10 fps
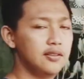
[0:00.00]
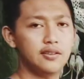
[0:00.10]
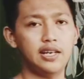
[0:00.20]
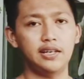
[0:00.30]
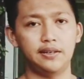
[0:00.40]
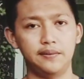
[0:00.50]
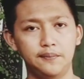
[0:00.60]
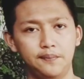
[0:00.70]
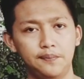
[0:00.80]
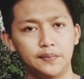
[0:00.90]
Okay,
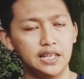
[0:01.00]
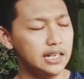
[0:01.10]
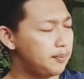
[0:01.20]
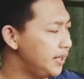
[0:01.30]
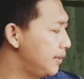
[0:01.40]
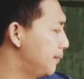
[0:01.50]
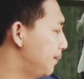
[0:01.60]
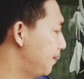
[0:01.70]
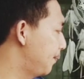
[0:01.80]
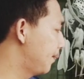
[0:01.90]
in a B.
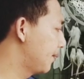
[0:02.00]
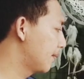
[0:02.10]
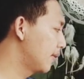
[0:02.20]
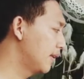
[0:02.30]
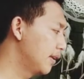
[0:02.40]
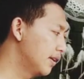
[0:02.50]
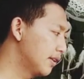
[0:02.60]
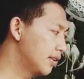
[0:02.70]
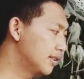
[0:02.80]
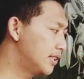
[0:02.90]

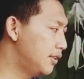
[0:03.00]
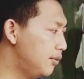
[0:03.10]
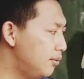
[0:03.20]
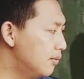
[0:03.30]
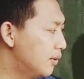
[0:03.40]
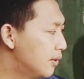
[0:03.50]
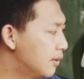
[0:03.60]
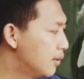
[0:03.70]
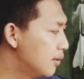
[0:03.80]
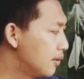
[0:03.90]
Continue.
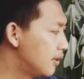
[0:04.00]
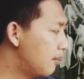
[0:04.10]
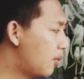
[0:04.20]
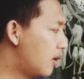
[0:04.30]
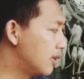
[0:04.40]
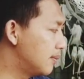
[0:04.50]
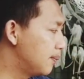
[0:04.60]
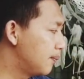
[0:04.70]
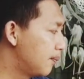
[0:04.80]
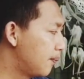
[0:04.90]
Number 1.
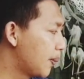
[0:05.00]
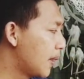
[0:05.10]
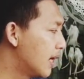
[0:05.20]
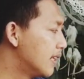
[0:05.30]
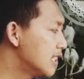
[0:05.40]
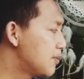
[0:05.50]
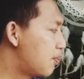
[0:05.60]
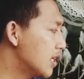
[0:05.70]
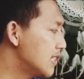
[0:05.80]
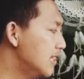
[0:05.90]
This
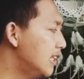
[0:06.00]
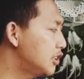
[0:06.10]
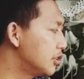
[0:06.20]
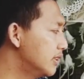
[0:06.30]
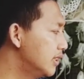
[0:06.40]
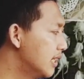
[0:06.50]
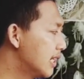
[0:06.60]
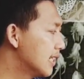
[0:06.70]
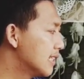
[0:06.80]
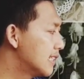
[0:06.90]
presentation
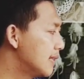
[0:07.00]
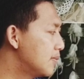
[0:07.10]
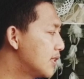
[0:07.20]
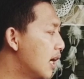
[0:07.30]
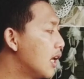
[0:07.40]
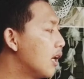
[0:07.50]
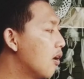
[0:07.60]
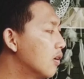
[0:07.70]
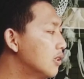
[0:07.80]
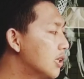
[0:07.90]
seems
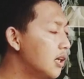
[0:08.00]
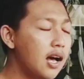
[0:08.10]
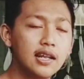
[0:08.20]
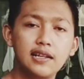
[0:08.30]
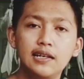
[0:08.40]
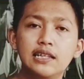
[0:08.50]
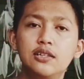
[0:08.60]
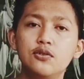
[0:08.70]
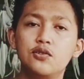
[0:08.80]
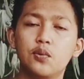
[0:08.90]
longer than
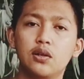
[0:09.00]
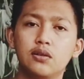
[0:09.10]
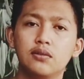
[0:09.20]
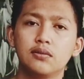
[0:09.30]
usual.